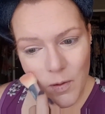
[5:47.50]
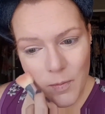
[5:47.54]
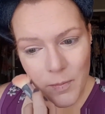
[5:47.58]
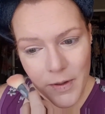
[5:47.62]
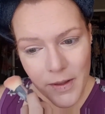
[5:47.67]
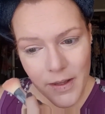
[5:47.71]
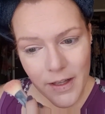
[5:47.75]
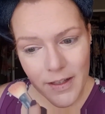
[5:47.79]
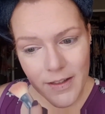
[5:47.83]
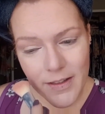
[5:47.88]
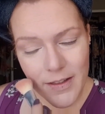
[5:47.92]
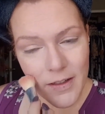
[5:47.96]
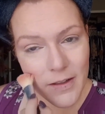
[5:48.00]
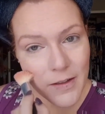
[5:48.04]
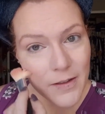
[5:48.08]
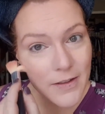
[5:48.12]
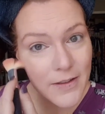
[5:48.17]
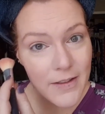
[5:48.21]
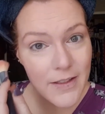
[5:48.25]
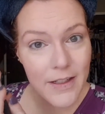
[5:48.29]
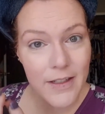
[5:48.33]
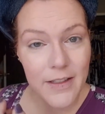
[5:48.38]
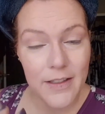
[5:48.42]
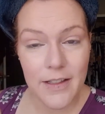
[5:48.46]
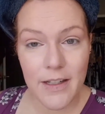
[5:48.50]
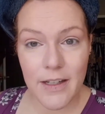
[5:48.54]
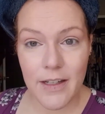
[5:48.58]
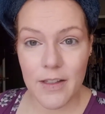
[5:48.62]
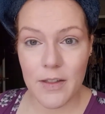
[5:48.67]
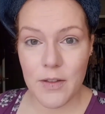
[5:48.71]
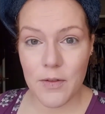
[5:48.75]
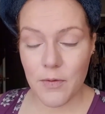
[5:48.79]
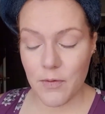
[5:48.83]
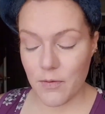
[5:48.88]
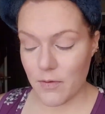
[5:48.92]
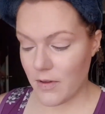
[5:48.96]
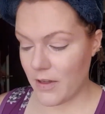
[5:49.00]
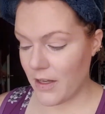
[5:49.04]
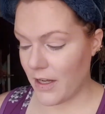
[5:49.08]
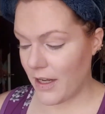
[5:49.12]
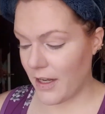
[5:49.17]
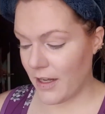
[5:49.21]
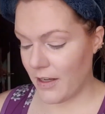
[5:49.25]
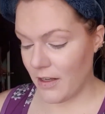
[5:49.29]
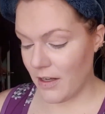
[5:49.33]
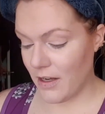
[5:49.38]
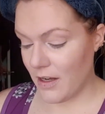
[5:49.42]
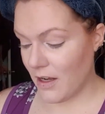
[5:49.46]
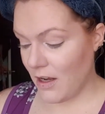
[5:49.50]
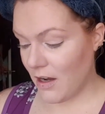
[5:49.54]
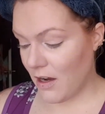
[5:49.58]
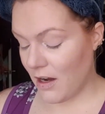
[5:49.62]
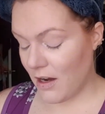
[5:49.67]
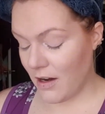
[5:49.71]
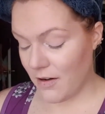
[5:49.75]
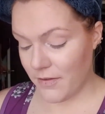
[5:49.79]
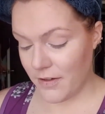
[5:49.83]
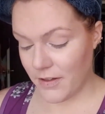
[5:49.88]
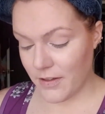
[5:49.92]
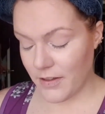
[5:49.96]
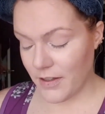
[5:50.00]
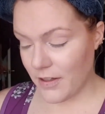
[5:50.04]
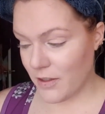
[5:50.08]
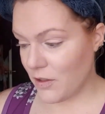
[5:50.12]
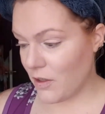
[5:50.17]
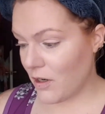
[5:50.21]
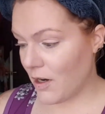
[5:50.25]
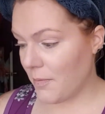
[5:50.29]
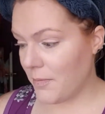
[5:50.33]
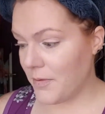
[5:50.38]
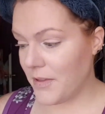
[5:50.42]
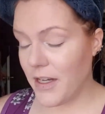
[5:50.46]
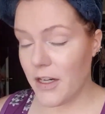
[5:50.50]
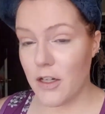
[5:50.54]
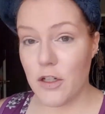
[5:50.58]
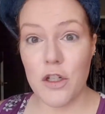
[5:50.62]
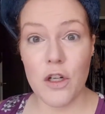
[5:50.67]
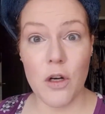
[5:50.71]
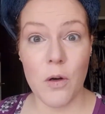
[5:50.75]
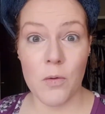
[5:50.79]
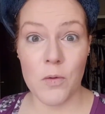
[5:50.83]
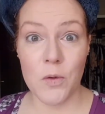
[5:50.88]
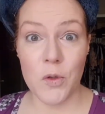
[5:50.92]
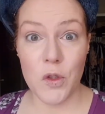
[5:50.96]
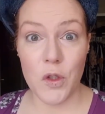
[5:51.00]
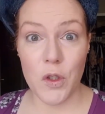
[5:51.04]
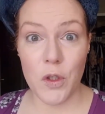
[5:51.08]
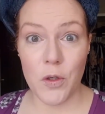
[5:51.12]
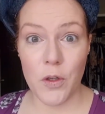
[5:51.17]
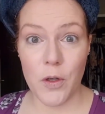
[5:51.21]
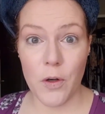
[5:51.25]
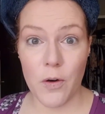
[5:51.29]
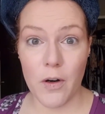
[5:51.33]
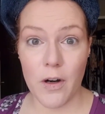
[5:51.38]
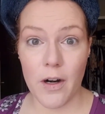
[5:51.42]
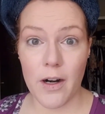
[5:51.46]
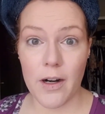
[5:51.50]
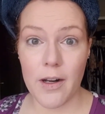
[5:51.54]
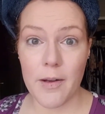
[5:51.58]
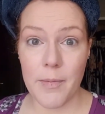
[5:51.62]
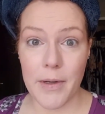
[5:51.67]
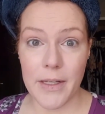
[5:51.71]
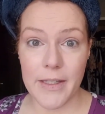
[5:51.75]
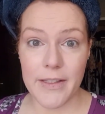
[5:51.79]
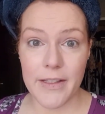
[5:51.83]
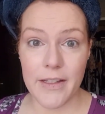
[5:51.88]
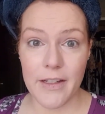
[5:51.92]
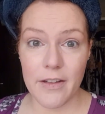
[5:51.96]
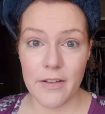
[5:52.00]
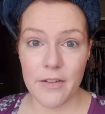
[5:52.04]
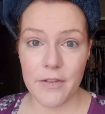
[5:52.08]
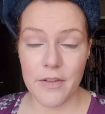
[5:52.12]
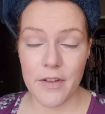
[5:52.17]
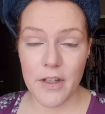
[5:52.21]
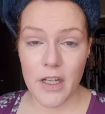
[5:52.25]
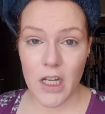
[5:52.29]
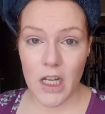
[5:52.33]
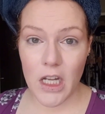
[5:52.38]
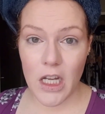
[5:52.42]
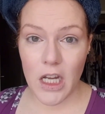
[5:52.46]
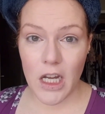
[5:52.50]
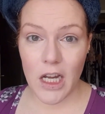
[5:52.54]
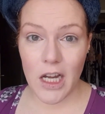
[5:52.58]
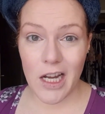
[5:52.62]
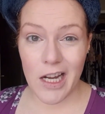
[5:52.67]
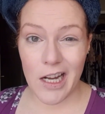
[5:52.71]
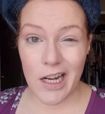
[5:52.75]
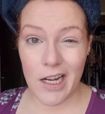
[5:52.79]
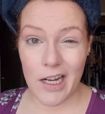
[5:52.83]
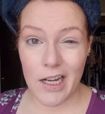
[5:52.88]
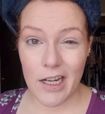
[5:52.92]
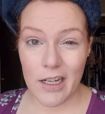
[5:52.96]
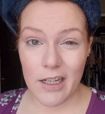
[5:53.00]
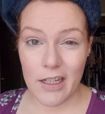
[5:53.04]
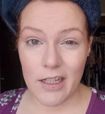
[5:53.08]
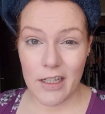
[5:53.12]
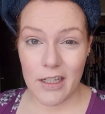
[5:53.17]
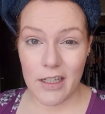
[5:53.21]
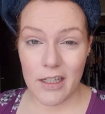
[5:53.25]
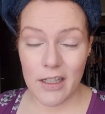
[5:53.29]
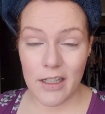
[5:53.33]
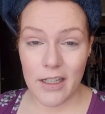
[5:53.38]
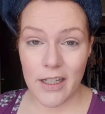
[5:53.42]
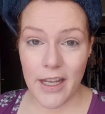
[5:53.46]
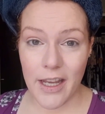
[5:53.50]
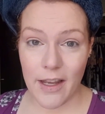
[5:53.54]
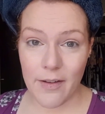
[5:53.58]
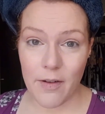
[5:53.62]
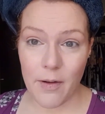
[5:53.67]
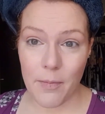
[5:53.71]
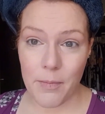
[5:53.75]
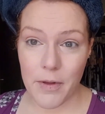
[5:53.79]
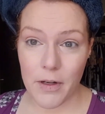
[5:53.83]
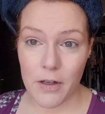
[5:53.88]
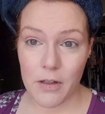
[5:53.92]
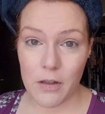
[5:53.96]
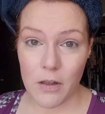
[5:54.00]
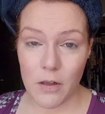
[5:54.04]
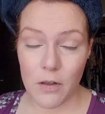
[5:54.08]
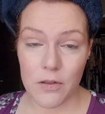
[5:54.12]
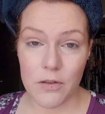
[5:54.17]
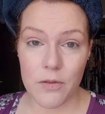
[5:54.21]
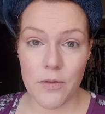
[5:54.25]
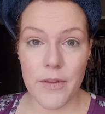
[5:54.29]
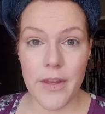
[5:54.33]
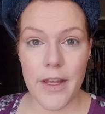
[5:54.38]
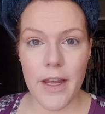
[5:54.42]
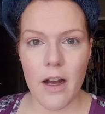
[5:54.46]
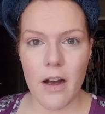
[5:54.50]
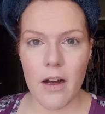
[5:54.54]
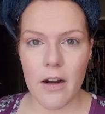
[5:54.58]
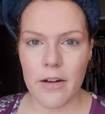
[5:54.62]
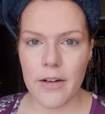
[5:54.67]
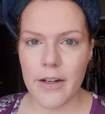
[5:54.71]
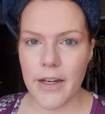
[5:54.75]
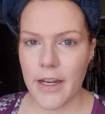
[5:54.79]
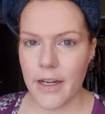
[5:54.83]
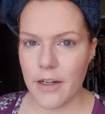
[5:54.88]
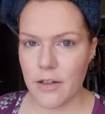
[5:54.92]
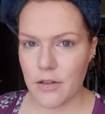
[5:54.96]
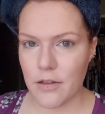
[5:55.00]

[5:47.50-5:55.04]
woman that's in her 60s that obviously shops at Jones, New York must have uh, gave up their clothes with the odd